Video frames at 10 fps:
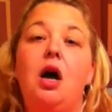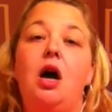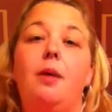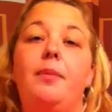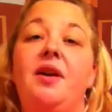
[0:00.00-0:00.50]

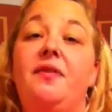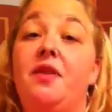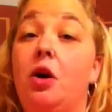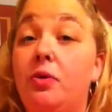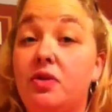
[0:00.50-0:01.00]
if
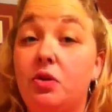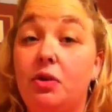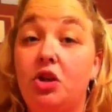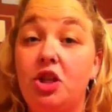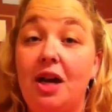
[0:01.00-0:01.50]
no one's
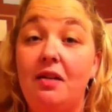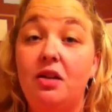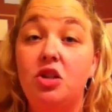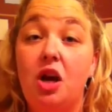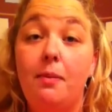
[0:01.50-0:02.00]
doing a
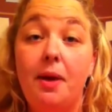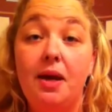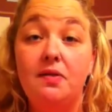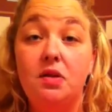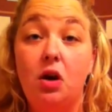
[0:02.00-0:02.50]
challenge, I
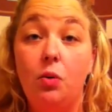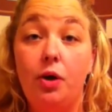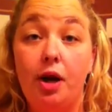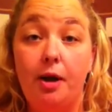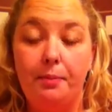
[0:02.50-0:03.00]
may start
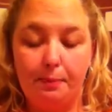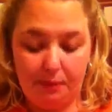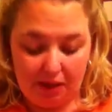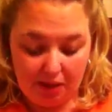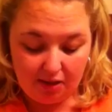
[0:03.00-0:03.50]
one up
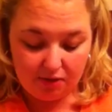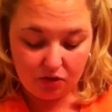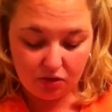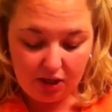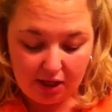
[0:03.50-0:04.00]
because
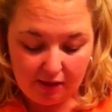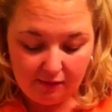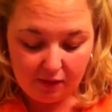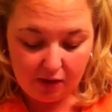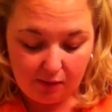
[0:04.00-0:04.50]
those are kind
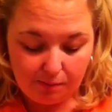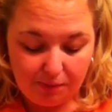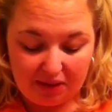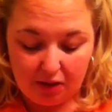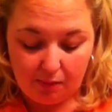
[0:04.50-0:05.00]
of
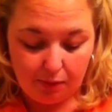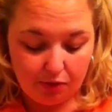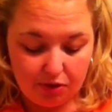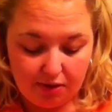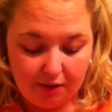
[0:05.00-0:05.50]
big
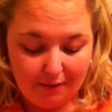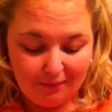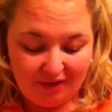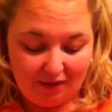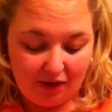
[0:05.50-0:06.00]
numbers.
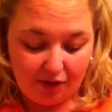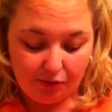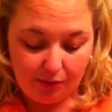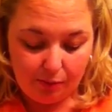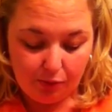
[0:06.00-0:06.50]
I've got
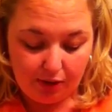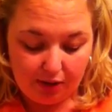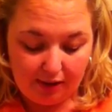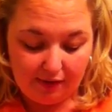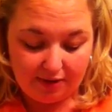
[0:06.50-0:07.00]

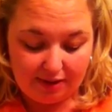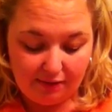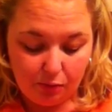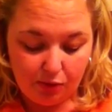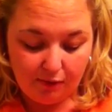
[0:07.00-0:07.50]

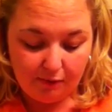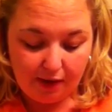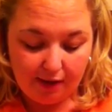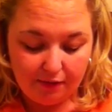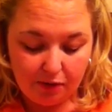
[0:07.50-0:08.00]

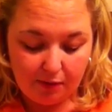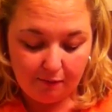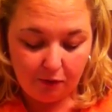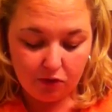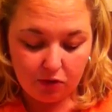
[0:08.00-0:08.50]
7.5 to my
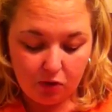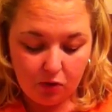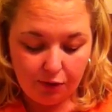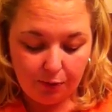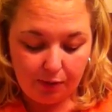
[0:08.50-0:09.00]
first
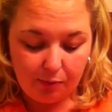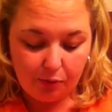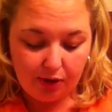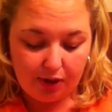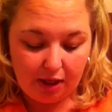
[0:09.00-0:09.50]
goal,
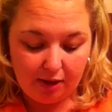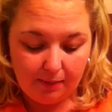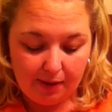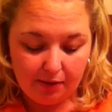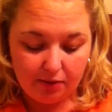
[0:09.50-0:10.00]
3.9
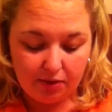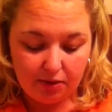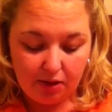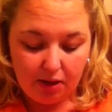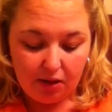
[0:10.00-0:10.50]
pounds
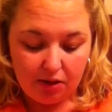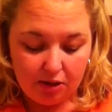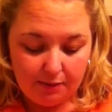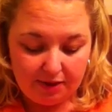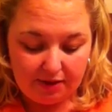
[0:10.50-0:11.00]

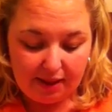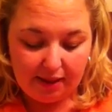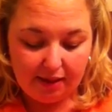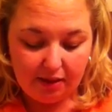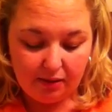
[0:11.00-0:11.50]
to my
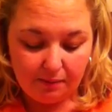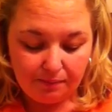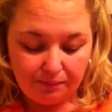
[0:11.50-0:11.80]
second,